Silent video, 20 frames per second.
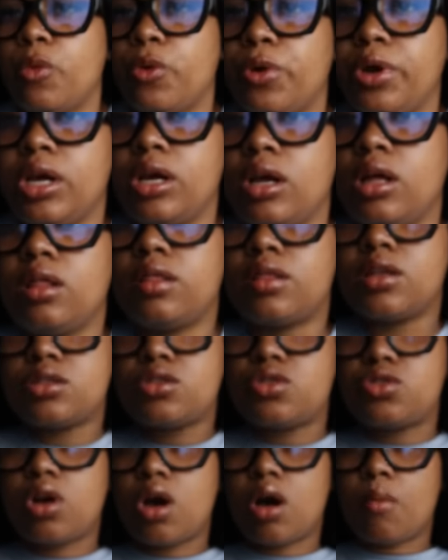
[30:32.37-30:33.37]
I'm wearing
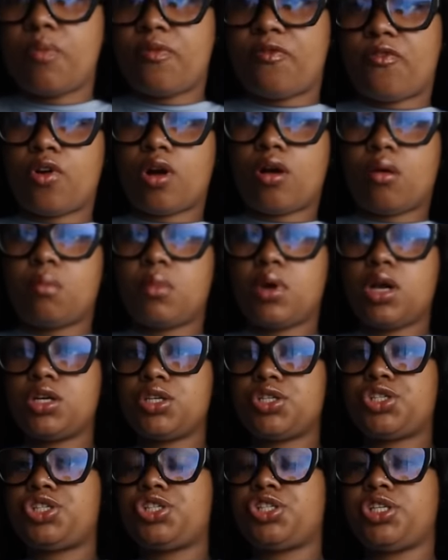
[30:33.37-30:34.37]
this top from
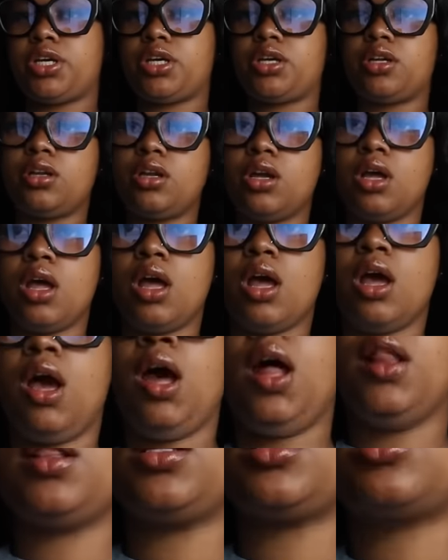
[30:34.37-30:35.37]
Shein,
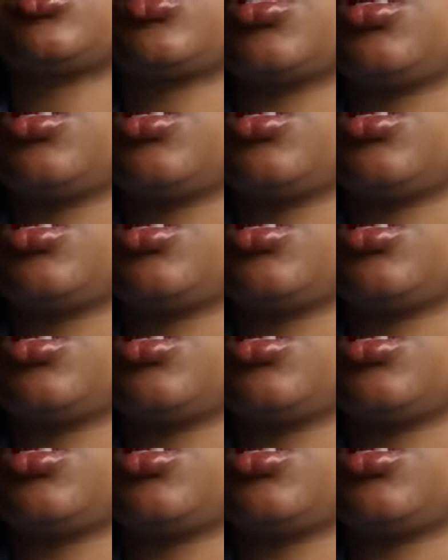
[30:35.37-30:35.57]
the